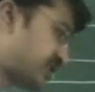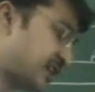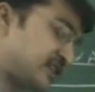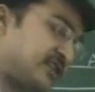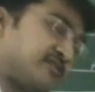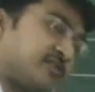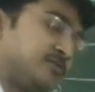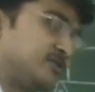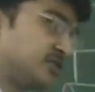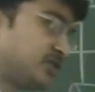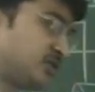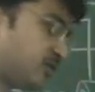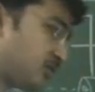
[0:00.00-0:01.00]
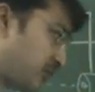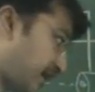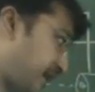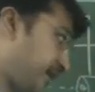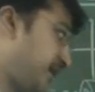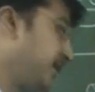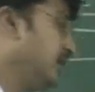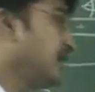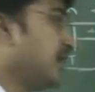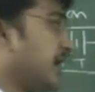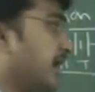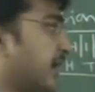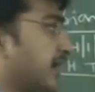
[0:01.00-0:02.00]
changing from 0 to
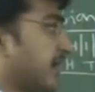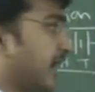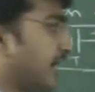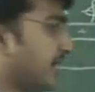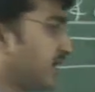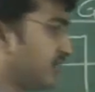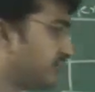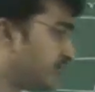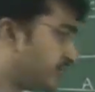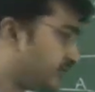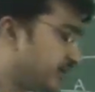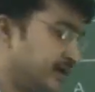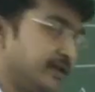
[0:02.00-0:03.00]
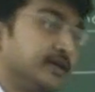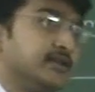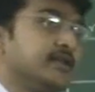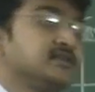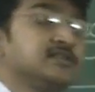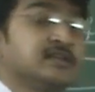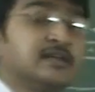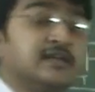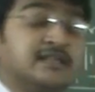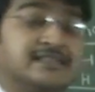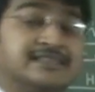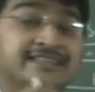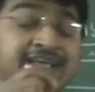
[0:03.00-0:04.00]
90 at an angle of 50 degrees,
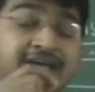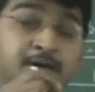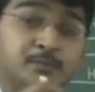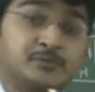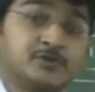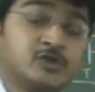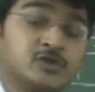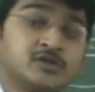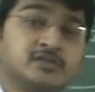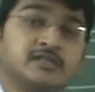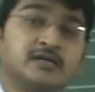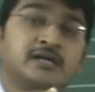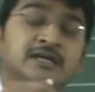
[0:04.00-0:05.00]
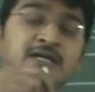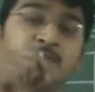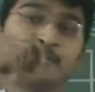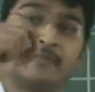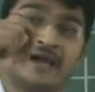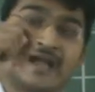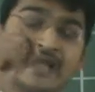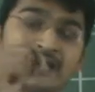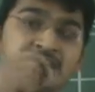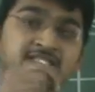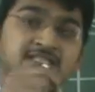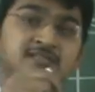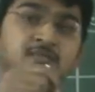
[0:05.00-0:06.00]
they observed that
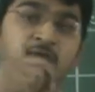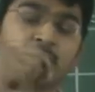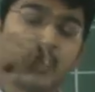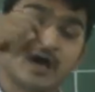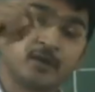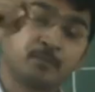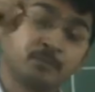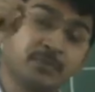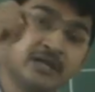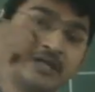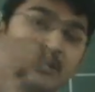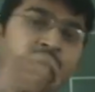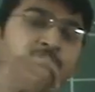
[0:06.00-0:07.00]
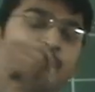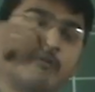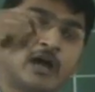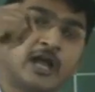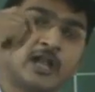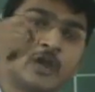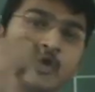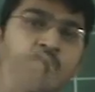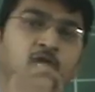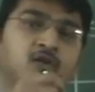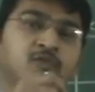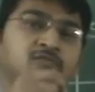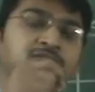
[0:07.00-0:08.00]
maximum or peak value
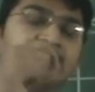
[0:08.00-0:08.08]
of